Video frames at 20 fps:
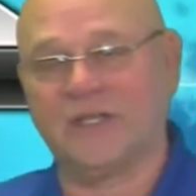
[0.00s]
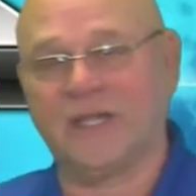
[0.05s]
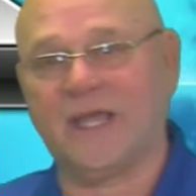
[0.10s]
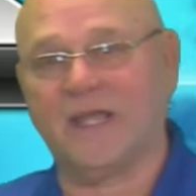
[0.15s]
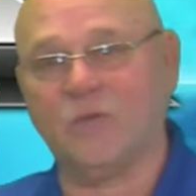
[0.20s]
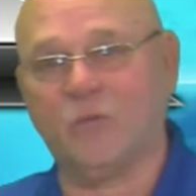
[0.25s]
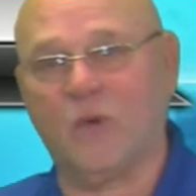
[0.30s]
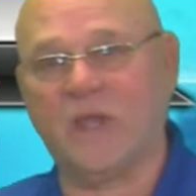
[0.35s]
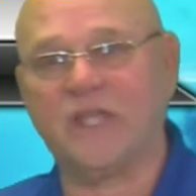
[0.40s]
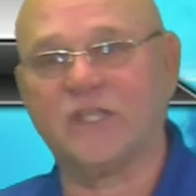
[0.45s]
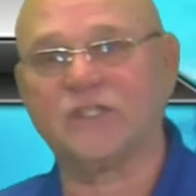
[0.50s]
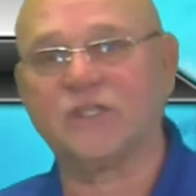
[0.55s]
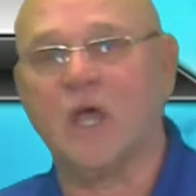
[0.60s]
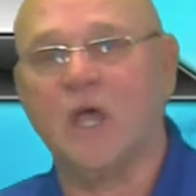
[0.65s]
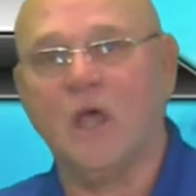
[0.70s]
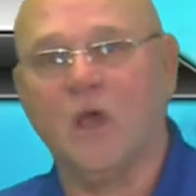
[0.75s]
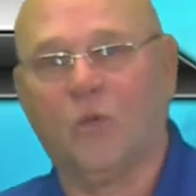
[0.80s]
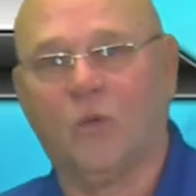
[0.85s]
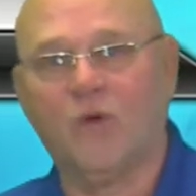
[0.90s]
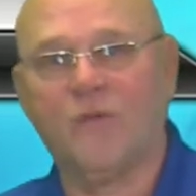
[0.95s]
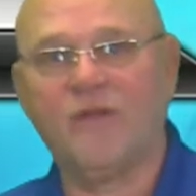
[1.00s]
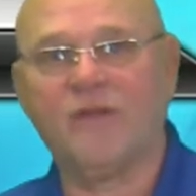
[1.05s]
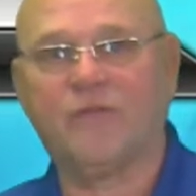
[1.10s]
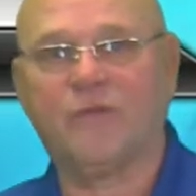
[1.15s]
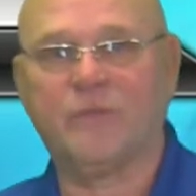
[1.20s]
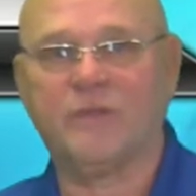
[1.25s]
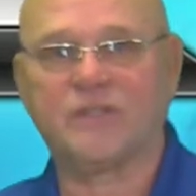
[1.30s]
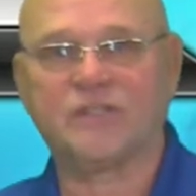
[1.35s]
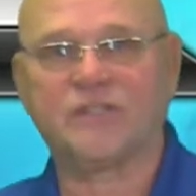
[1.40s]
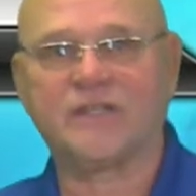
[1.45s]
Today winds will be
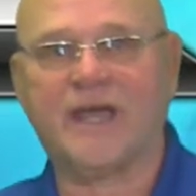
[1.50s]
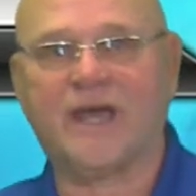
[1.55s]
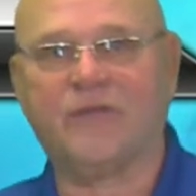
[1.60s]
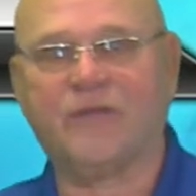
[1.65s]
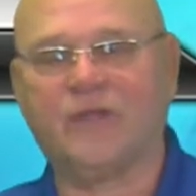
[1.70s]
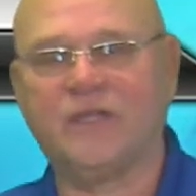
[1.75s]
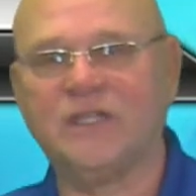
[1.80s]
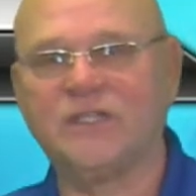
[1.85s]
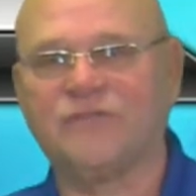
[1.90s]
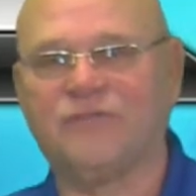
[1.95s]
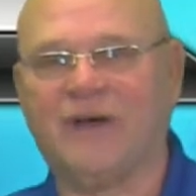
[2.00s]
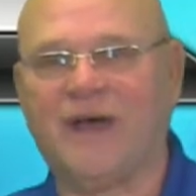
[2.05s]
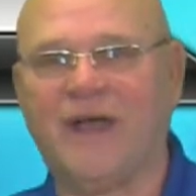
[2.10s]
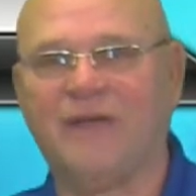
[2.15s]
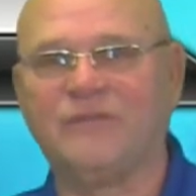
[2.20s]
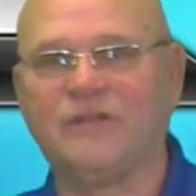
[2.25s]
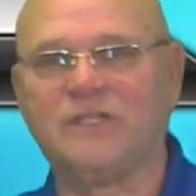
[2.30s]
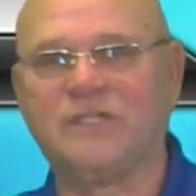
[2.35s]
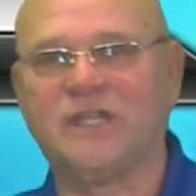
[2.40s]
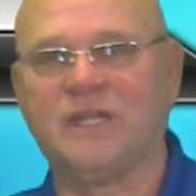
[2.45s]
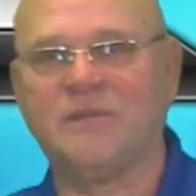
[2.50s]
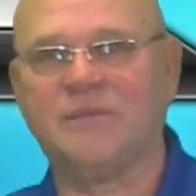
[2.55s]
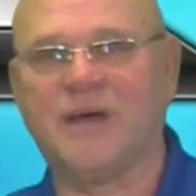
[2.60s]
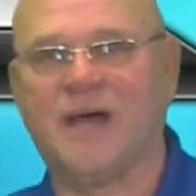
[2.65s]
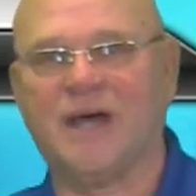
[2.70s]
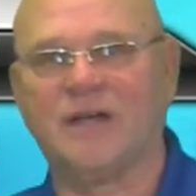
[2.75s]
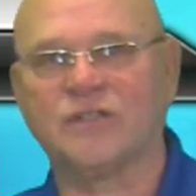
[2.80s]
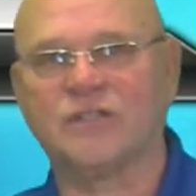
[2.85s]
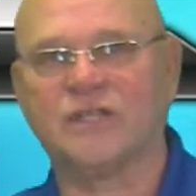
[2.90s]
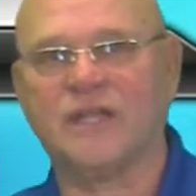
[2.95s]
from the southeast, 5 to 10
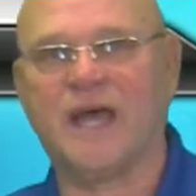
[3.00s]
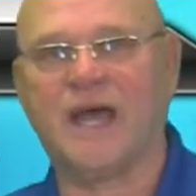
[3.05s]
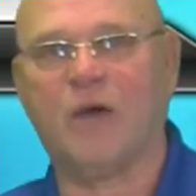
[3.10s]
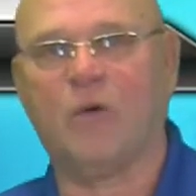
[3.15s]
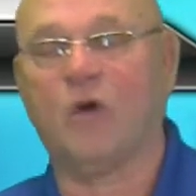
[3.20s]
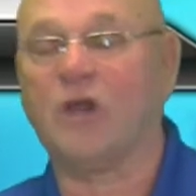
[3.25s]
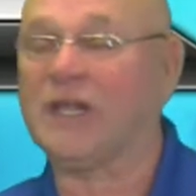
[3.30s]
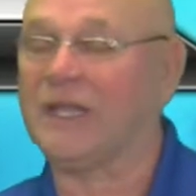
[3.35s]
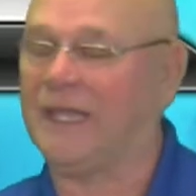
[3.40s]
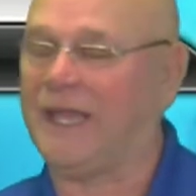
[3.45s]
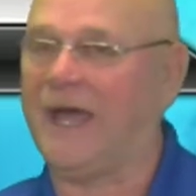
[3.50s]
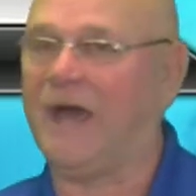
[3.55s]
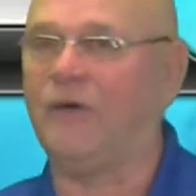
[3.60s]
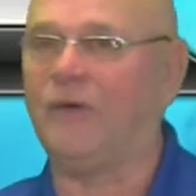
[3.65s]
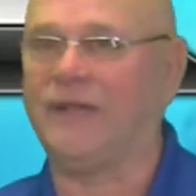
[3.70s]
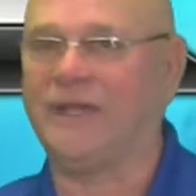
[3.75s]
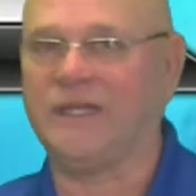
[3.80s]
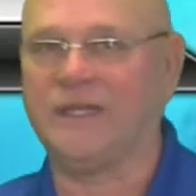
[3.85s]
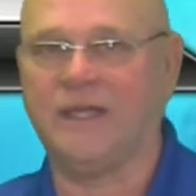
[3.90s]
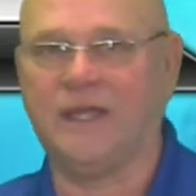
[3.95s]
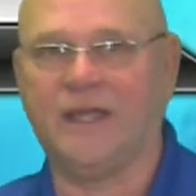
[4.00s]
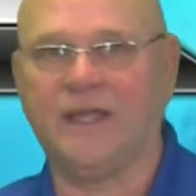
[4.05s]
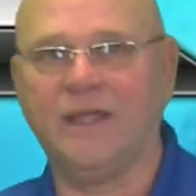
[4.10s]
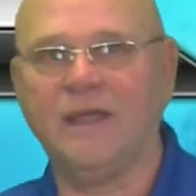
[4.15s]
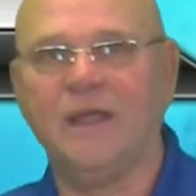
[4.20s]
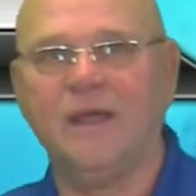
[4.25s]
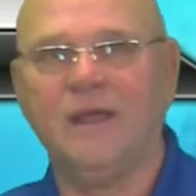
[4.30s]
miles an hour, cloudy day.